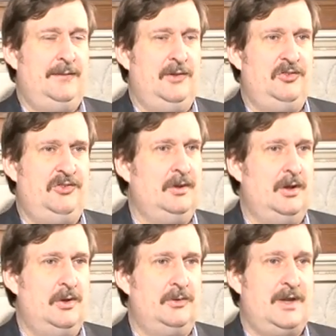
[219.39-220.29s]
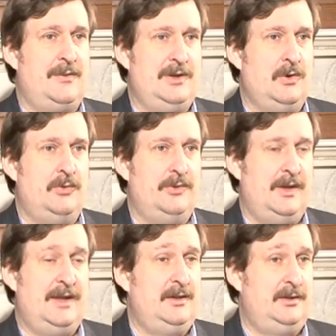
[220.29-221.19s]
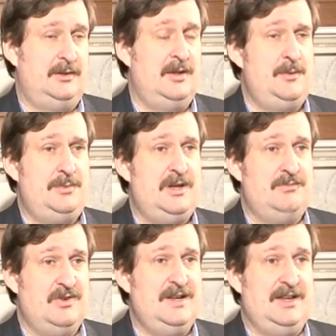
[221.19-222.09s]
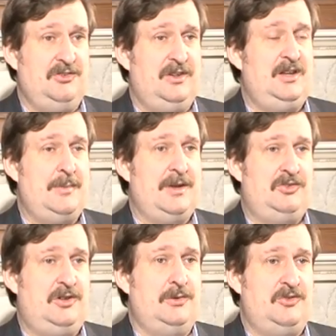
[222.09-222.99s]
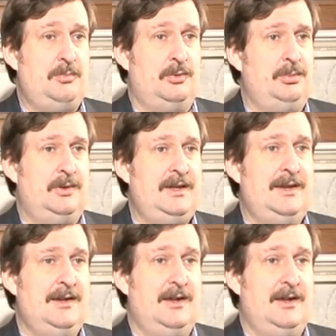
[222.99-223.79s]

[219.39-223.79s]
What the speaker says: There's still a lot going on, and nobody really is thinking about security properly,